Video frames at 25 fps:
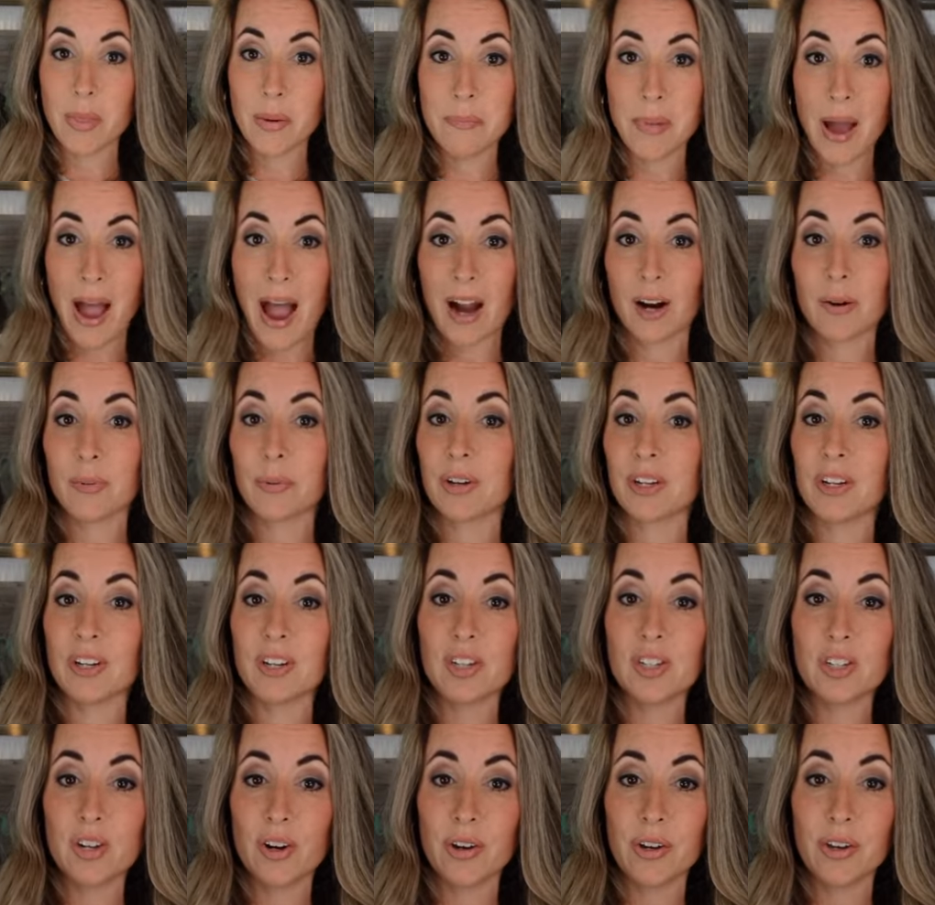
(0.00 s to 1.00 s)
back, we're going to
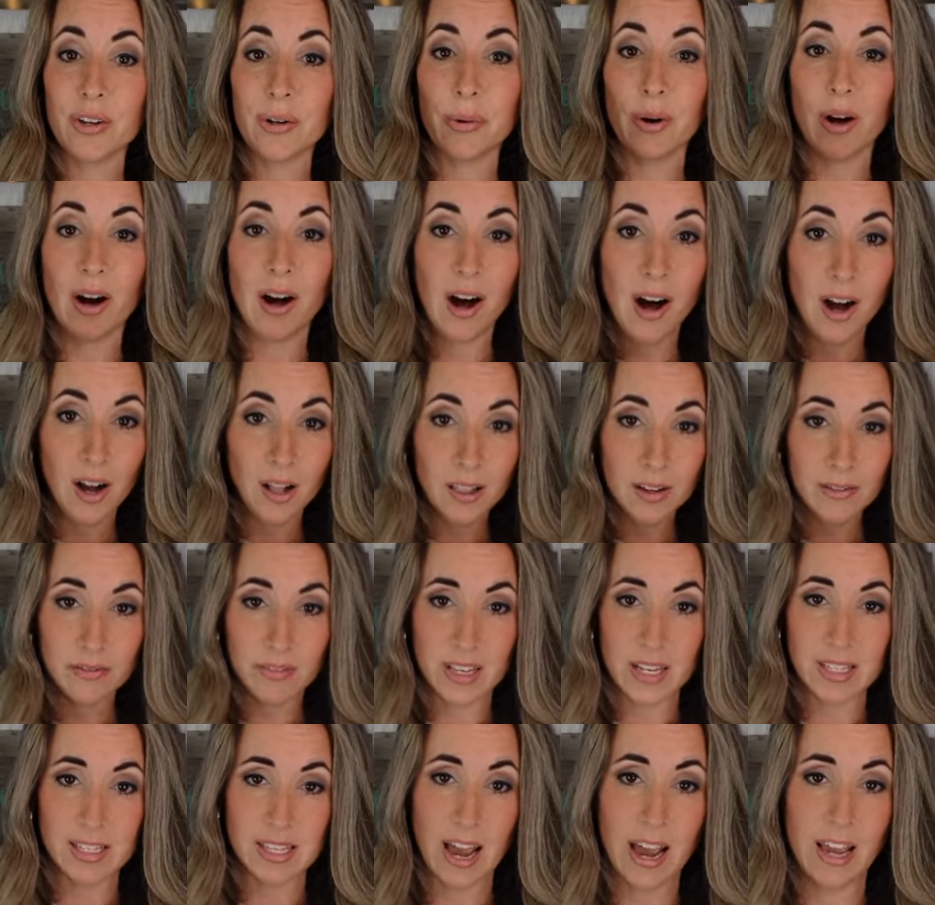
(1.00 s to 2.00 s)
show you all of
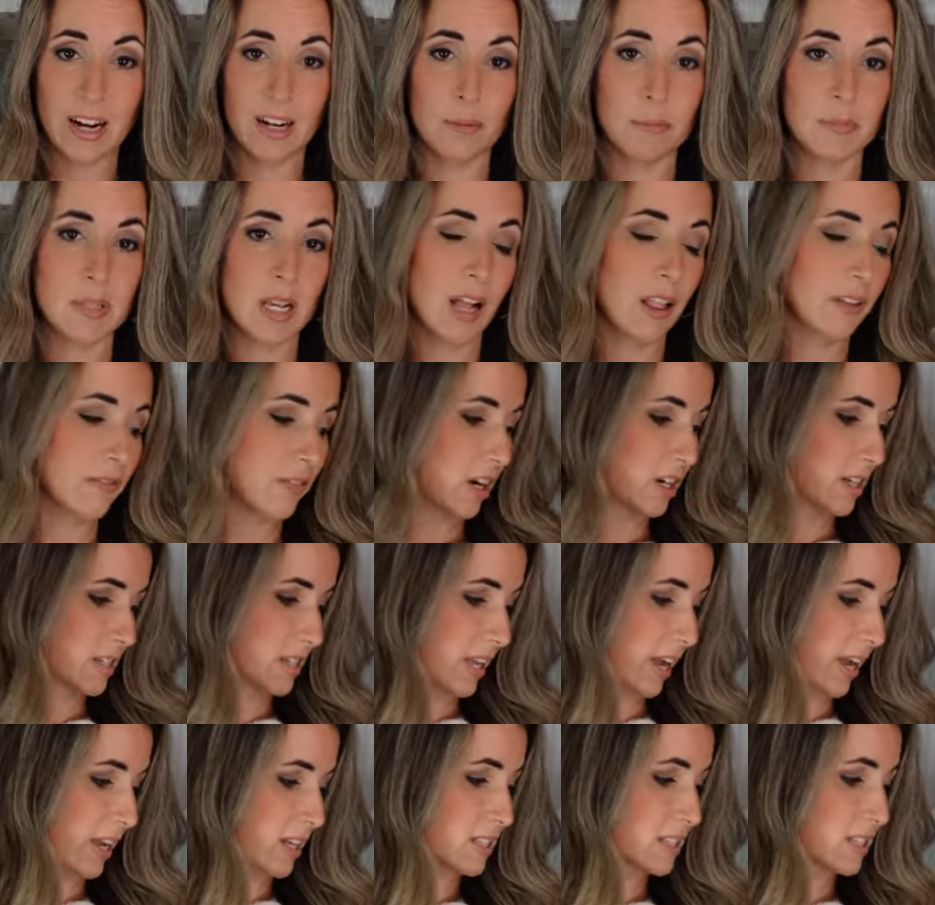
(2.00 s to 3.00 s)
these items, all of our
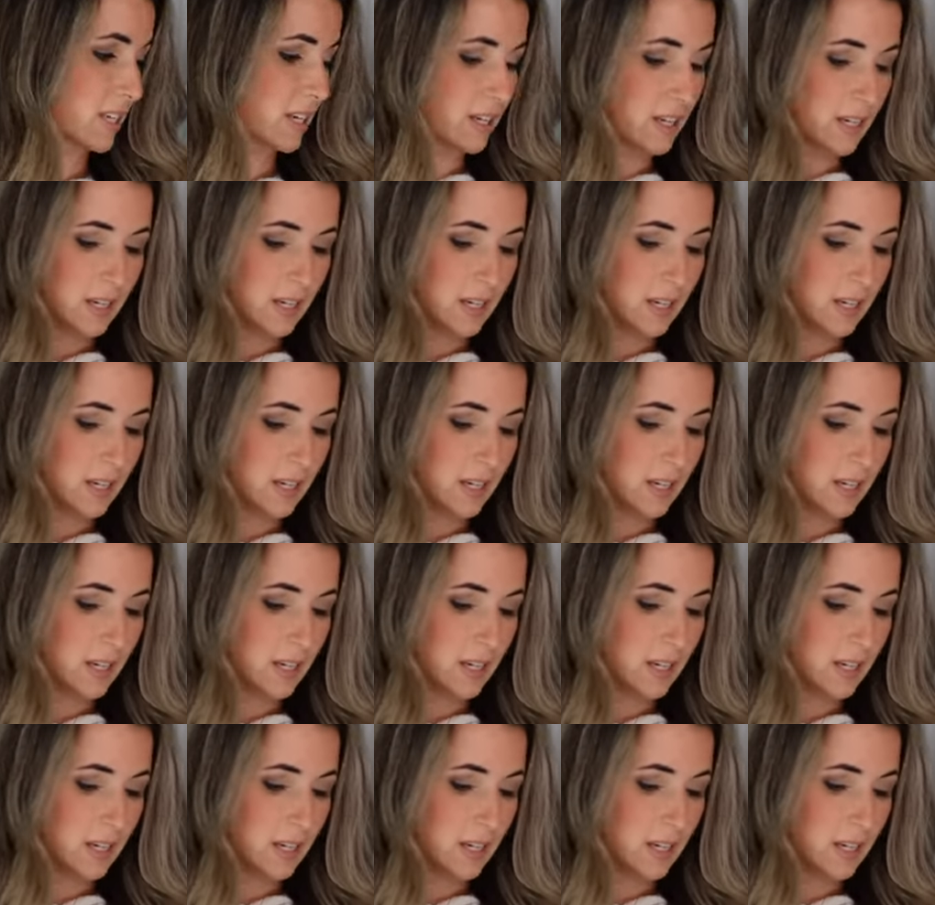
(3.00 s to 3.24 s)
designs